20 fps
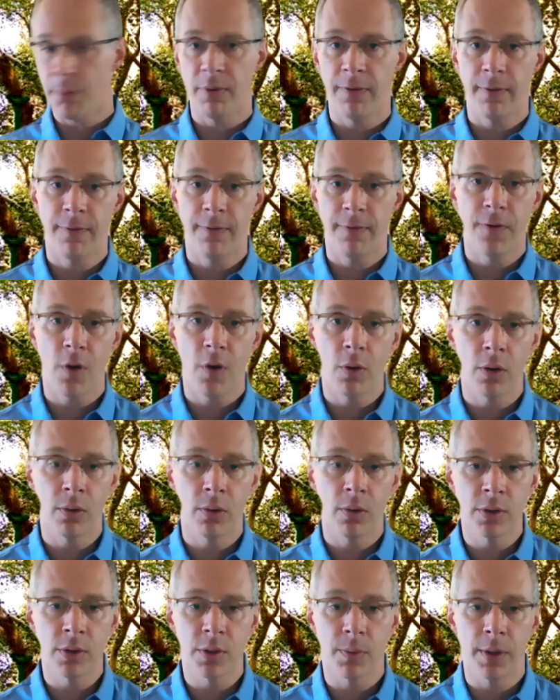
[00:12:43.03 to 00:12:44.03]

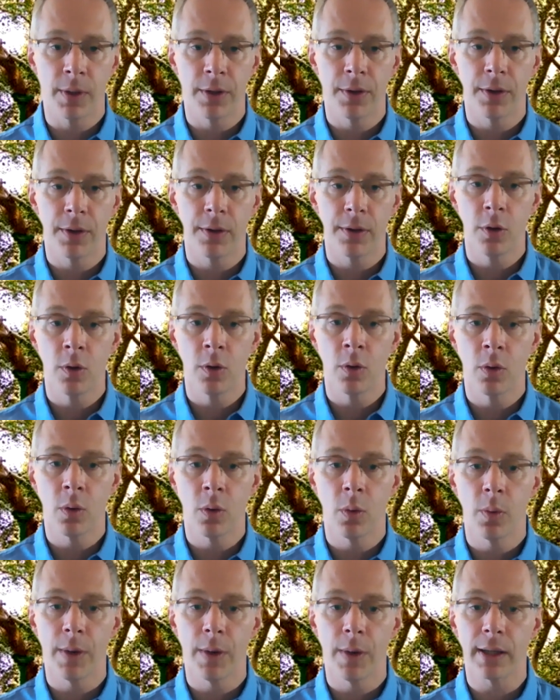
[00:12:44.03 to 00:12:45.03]
photos with you
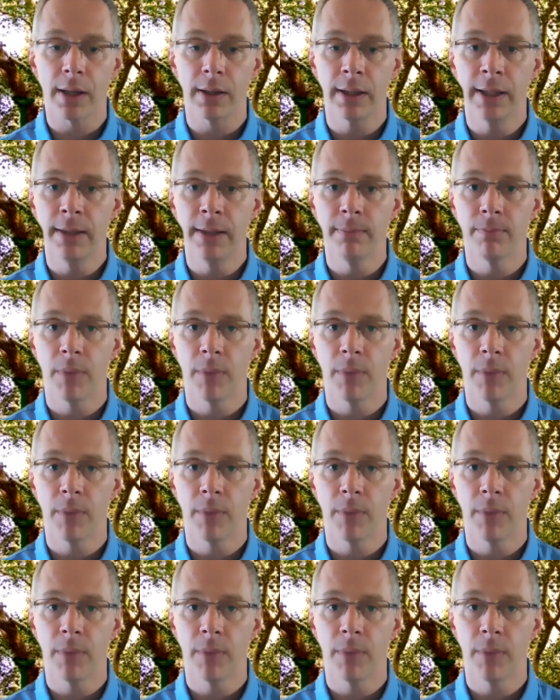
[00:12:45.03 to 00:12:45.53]
quickly.